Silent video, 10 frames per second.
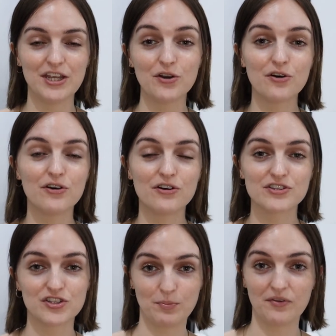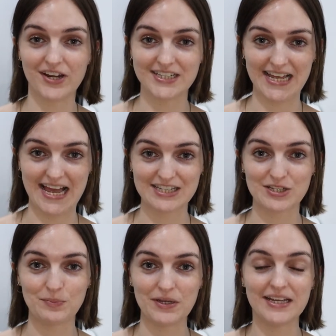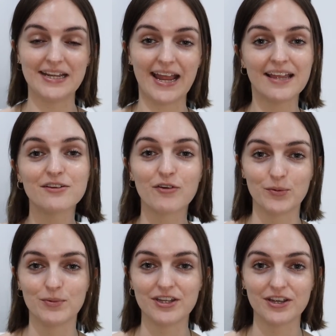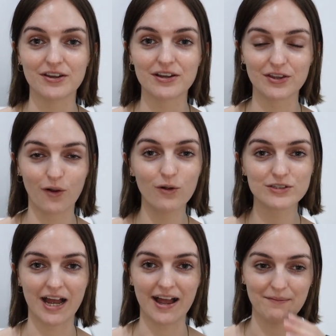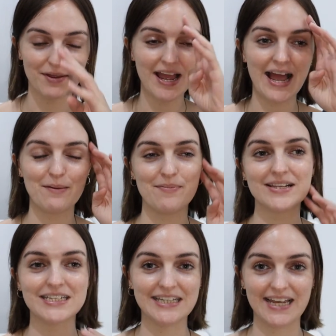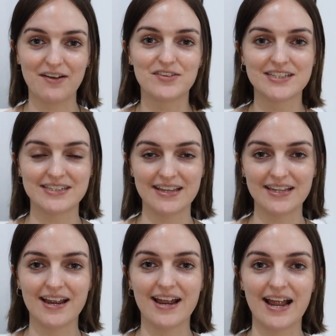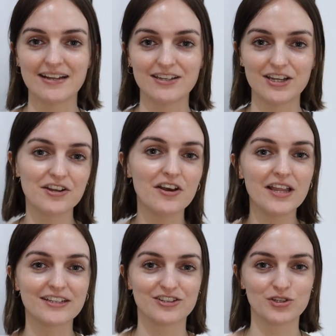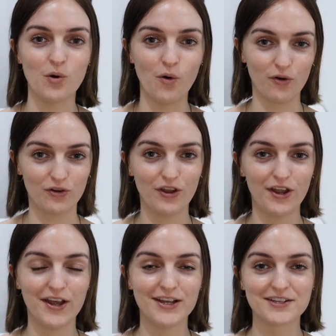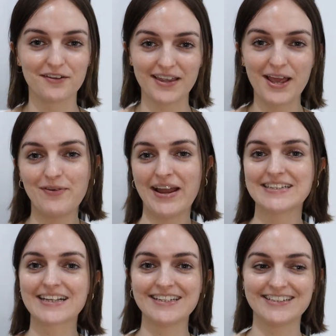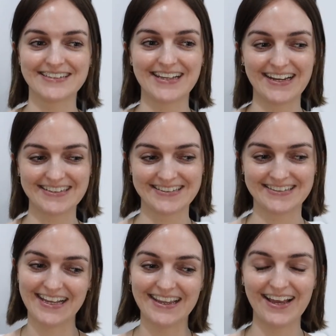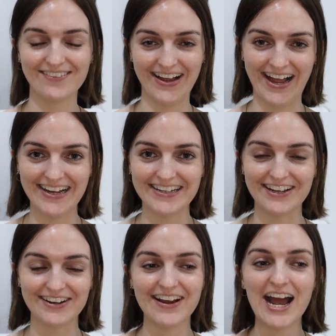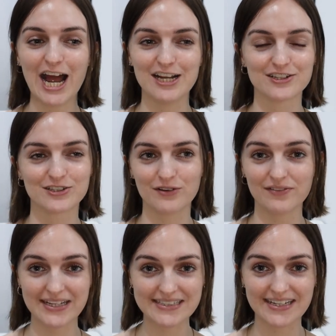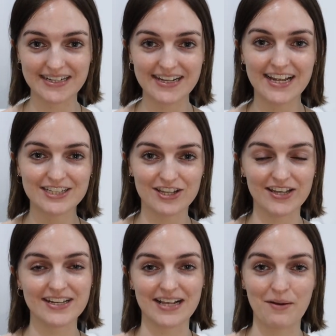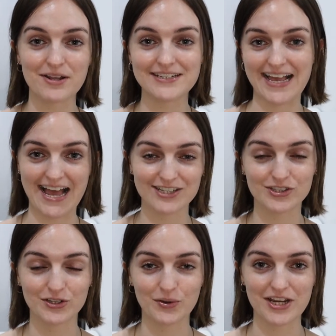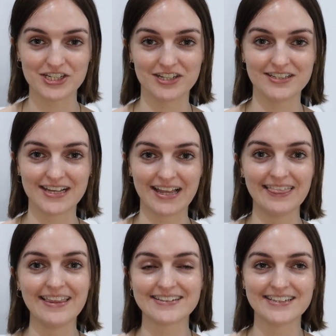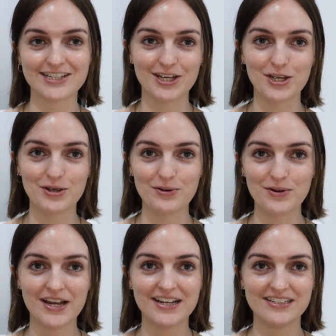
your supervisor has to be in the room with you the whole time, and basically they have to sit there and they're not allowed to talk. So they basically just like sit there behind you and just sort of listen to the examiners ask you the questions and listen to you